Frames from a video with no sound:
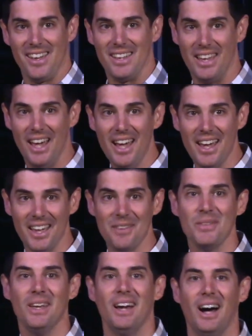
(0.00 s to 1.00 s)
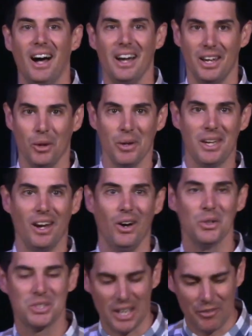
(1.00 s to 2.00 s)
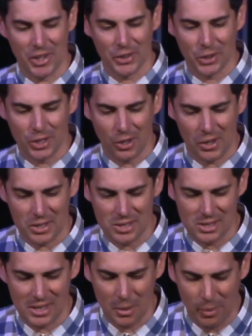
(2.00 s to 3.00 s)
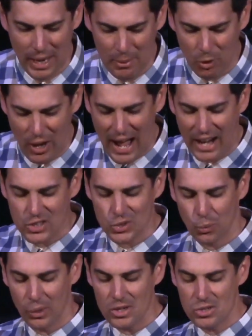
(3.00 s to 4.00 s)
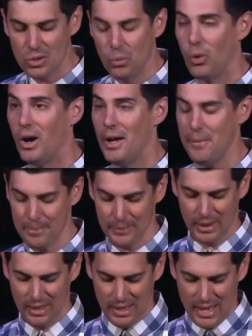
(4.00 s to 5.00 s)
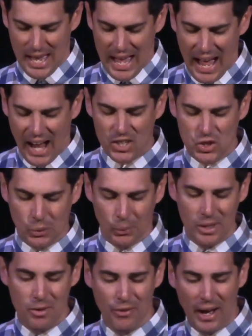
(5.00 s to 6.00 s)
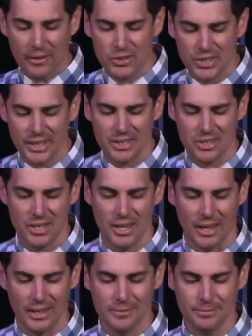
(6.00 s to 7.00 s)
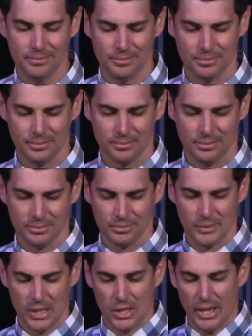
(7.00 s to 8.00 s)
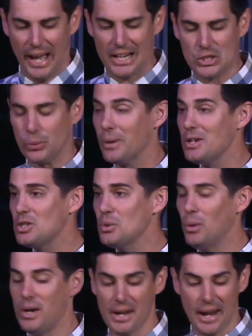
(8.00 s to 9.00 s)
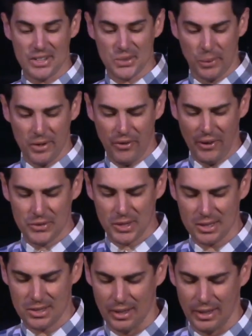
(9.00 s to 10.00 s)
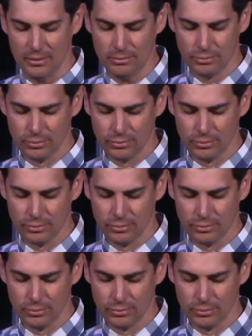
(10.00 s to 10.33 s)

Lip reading: Yay. Here we go. Seven other occurrences in the Bible. Acts 22:1, Acts 25:16. Acts 22:1 and Acts 25:16.